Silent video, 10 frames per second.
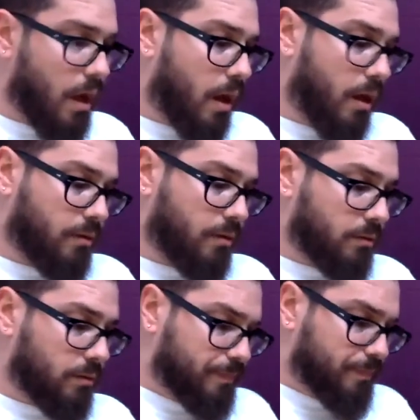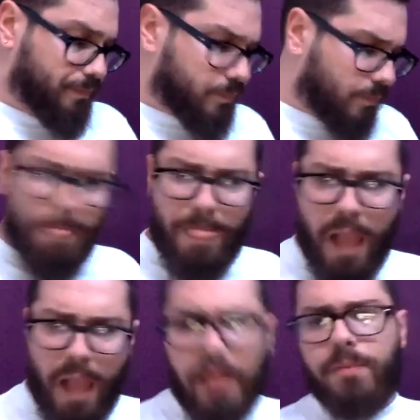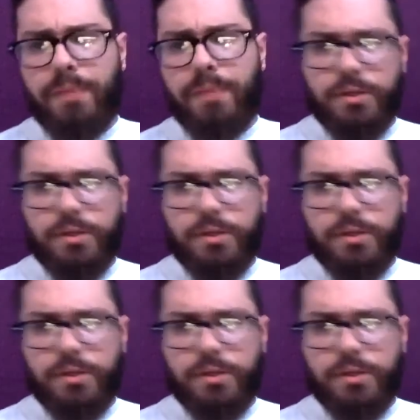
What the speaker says: I like to pick and